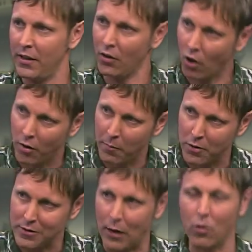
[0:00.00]
and are not the
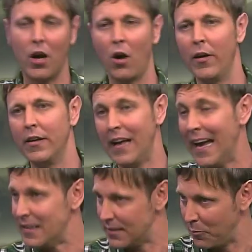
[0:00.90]
most outgoing
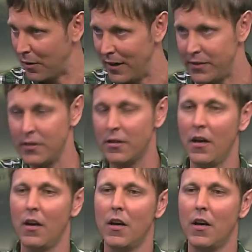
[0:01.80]
in mm-hmm. some cases.